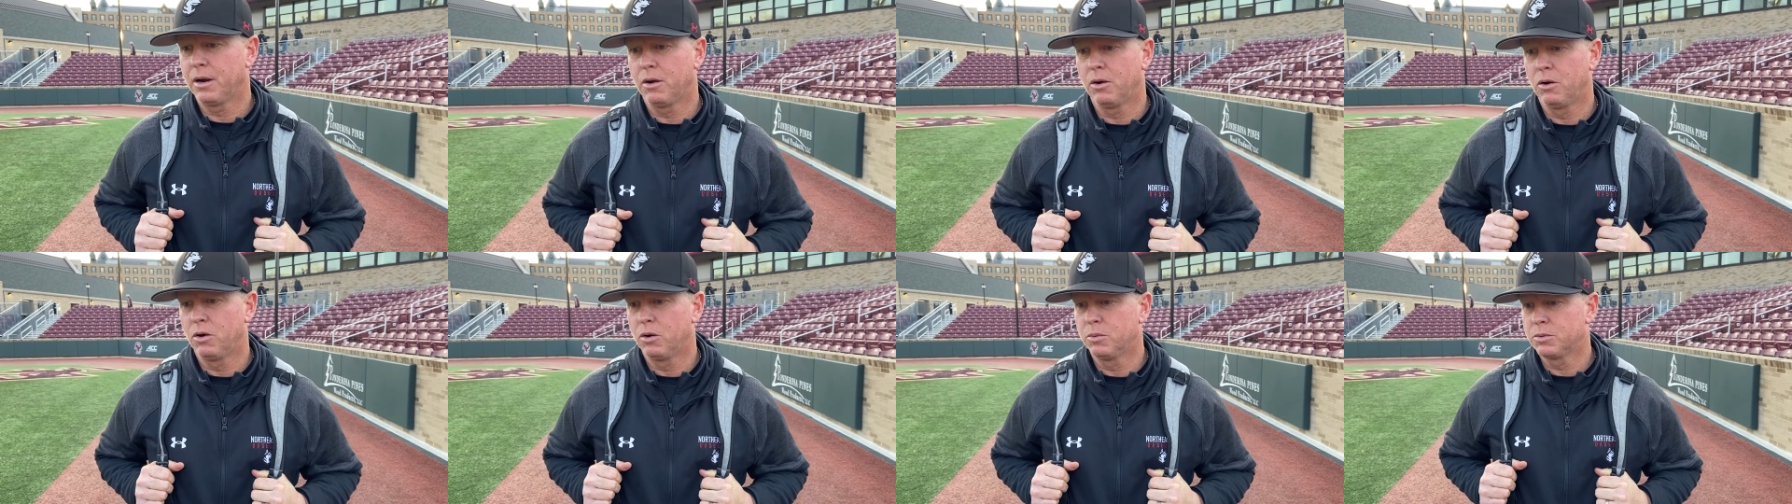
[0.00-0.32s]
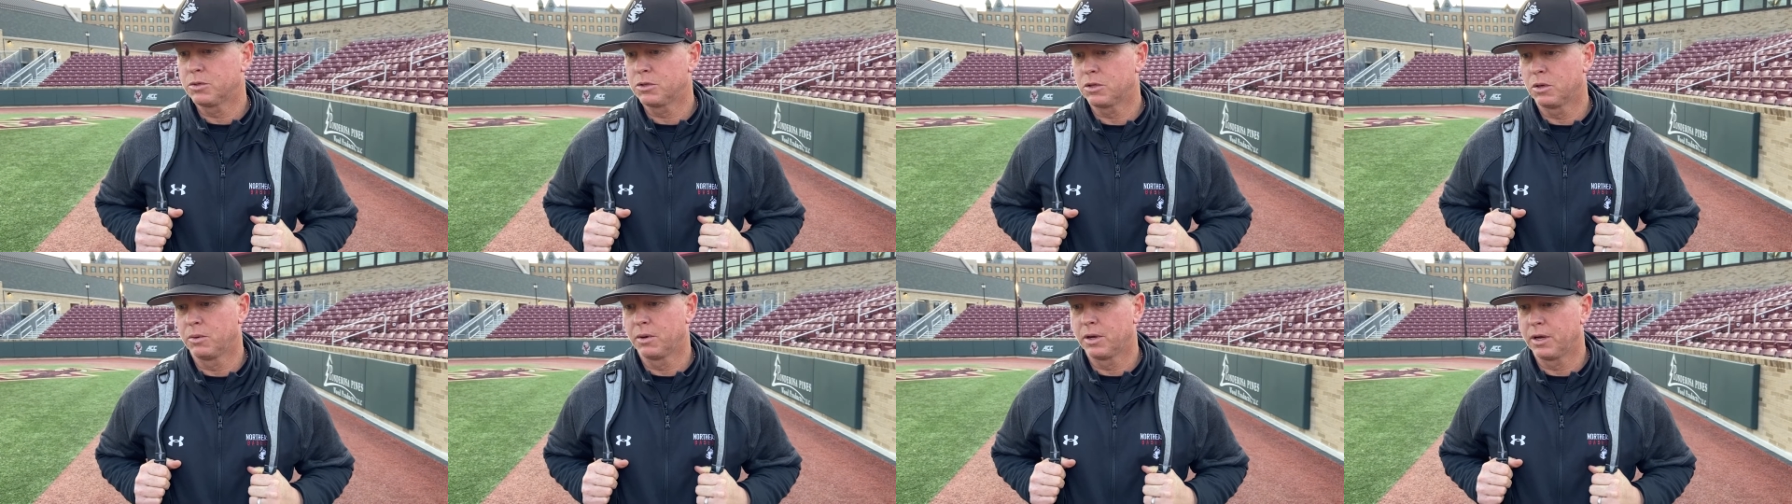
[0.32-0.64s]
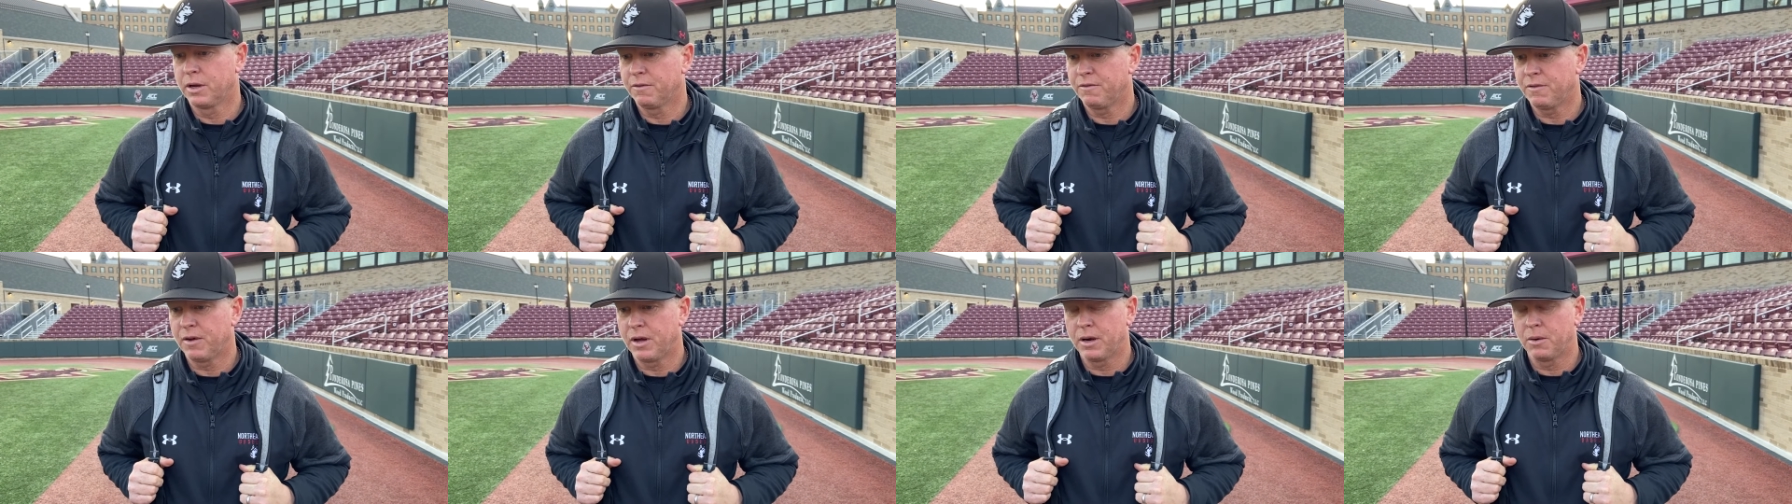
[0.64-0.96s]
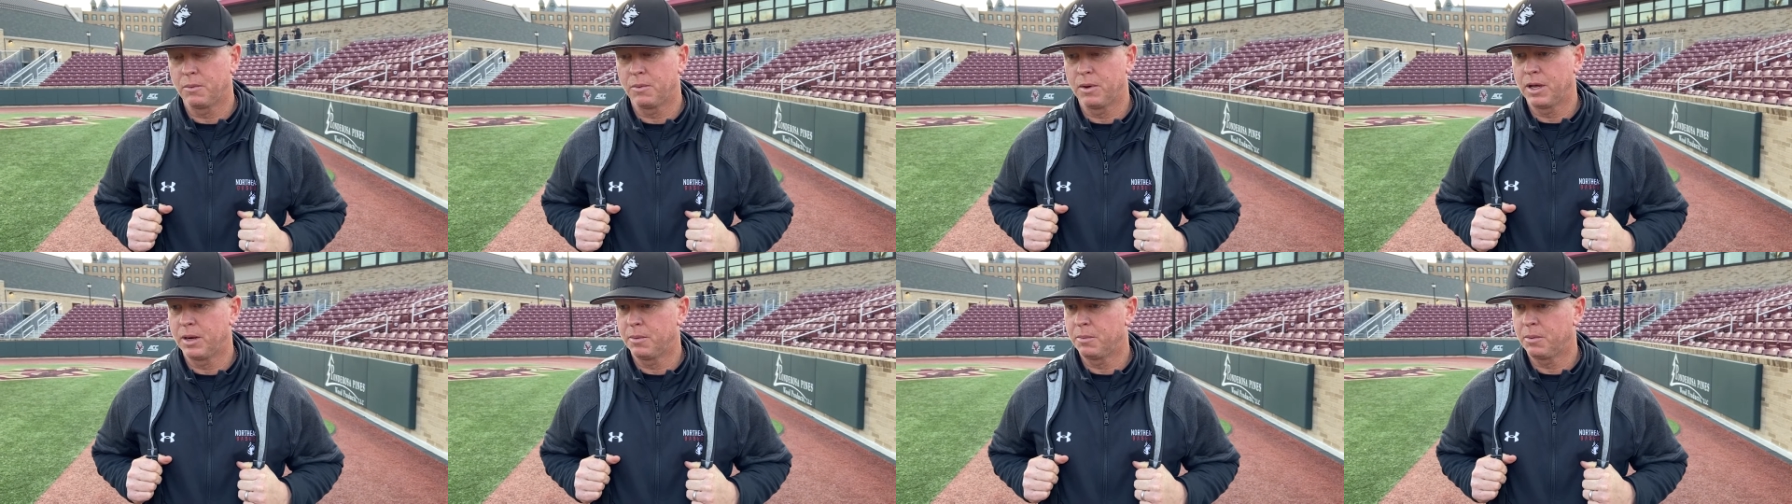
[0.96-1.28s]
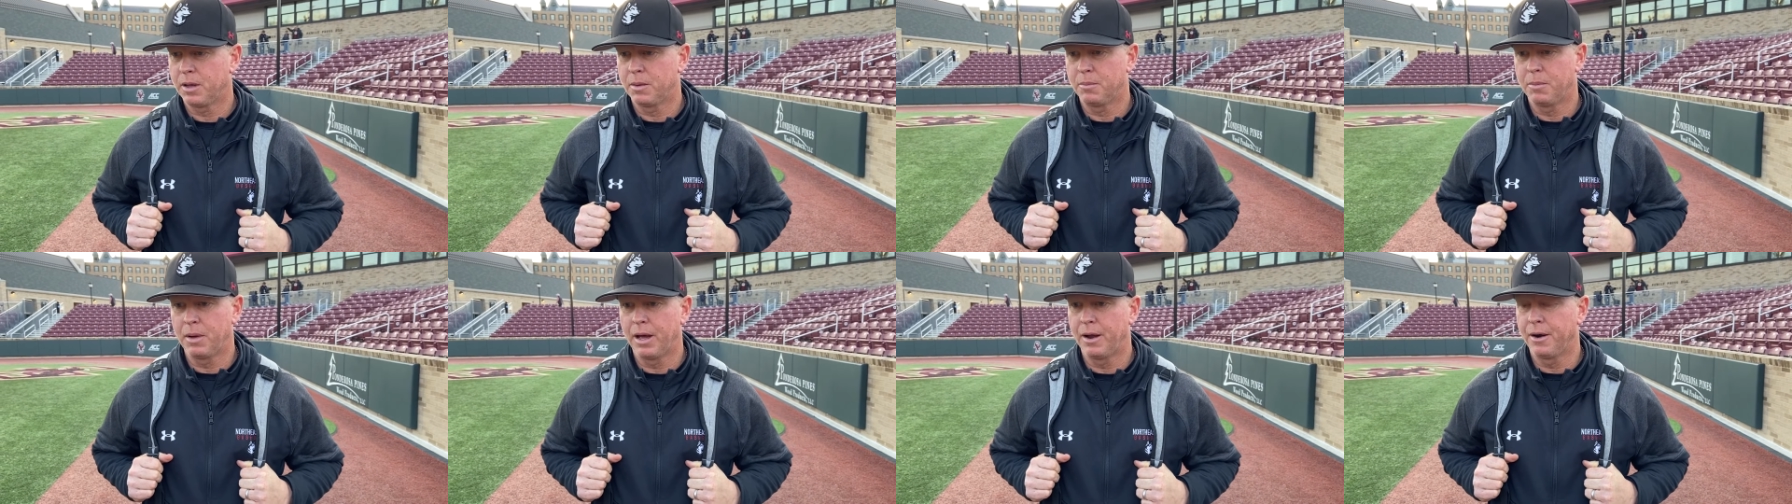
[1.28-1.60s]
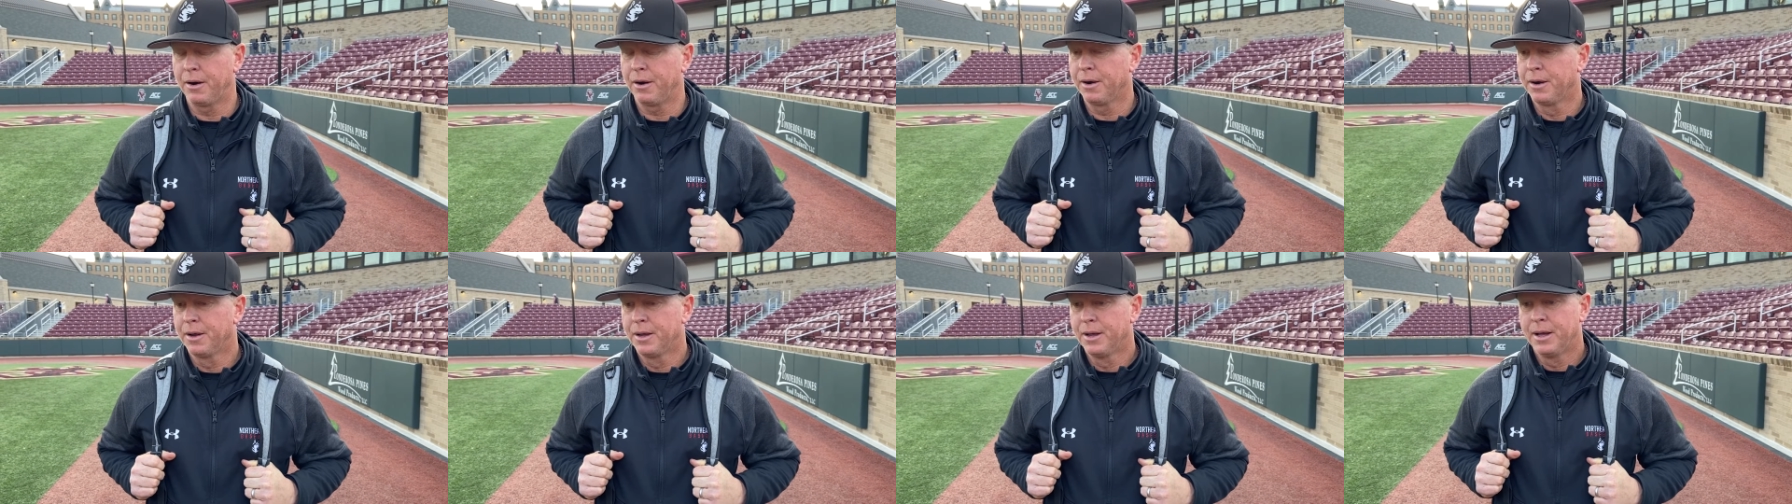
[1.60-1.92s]
home, so we got to find a way to play
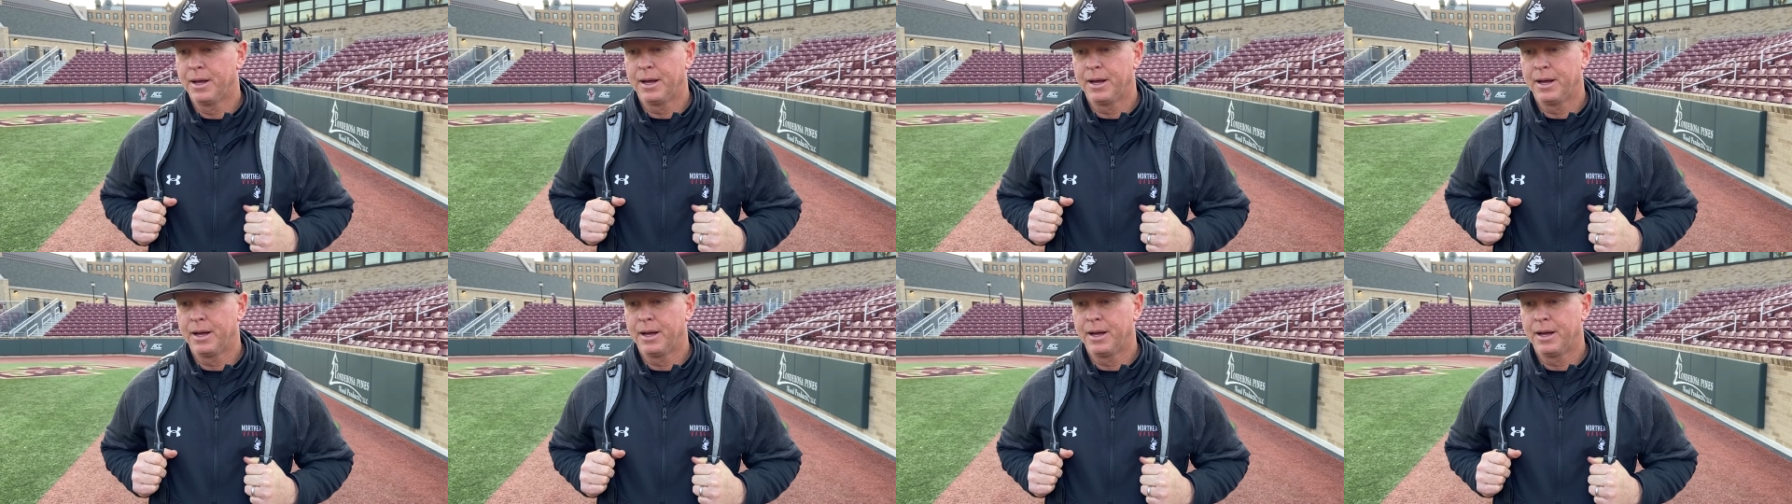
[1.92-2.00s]
better.